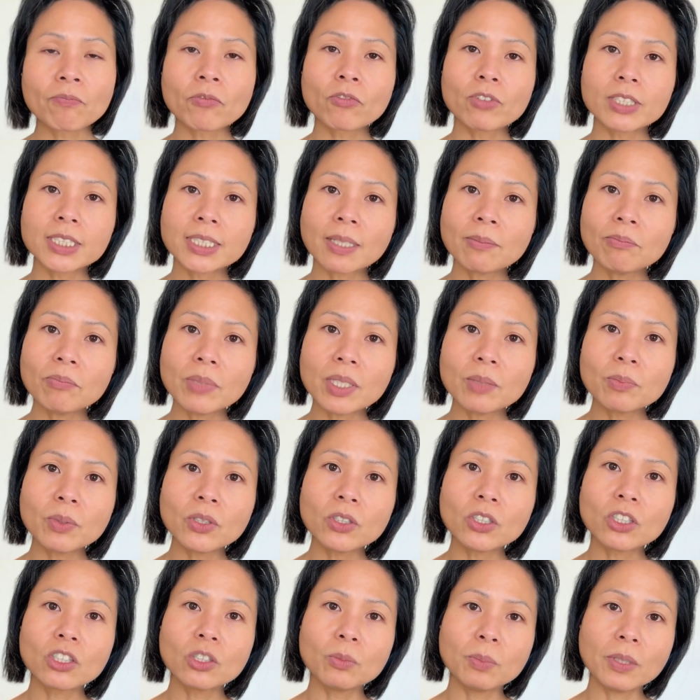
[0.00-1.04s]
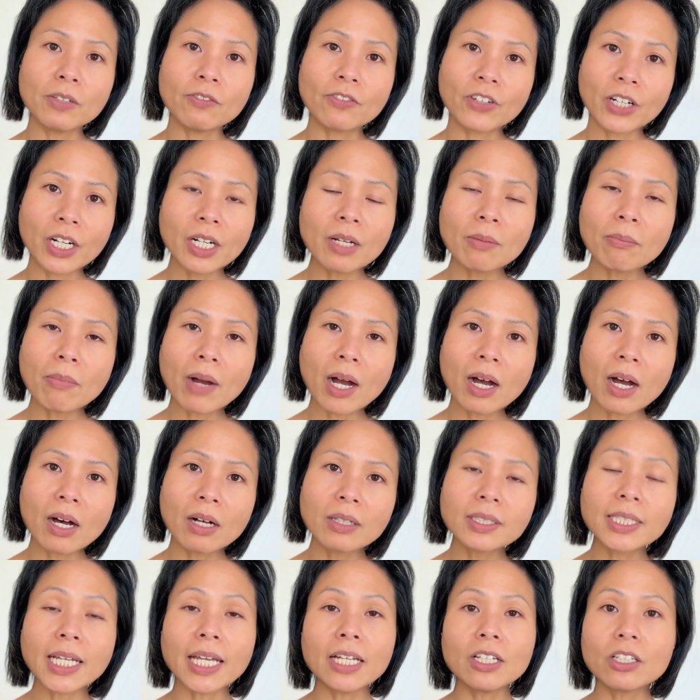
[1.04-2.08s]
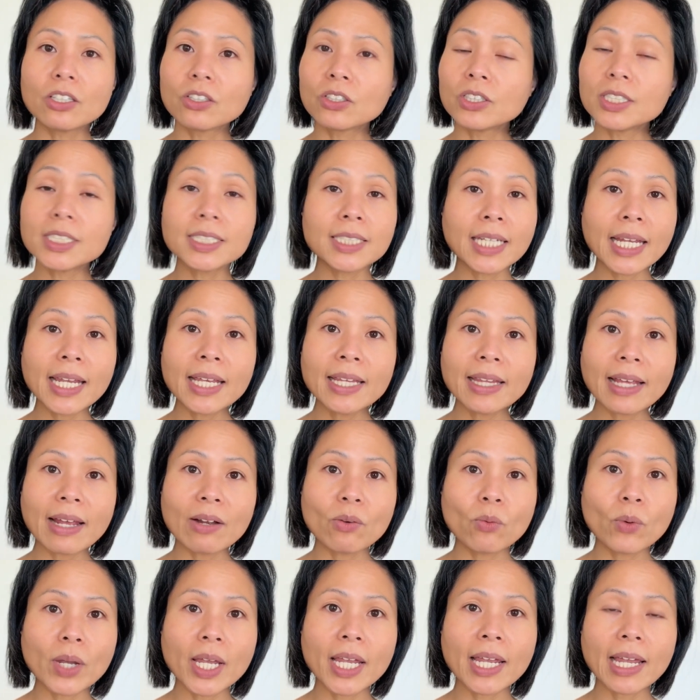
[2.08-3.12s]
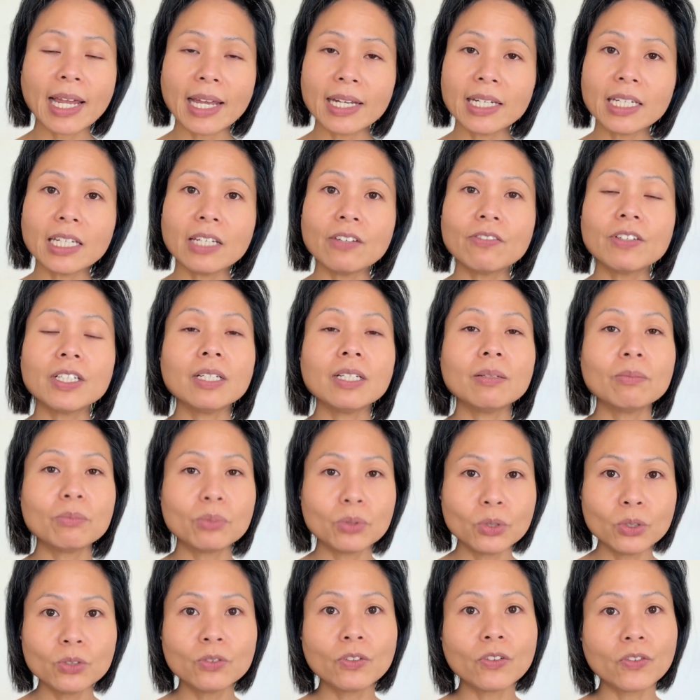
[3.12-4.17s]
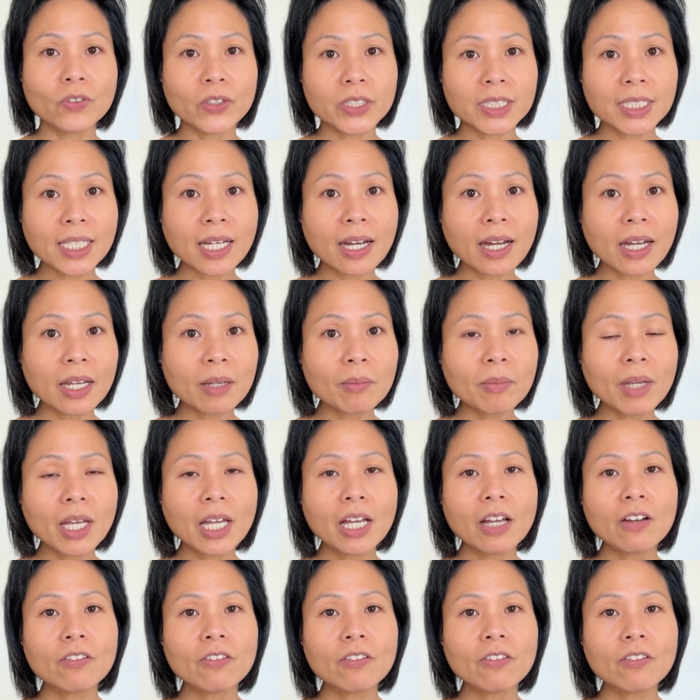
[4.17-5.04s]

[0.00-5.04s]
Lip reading: For some people, it could be very mild and it could stay that way and even improve over time.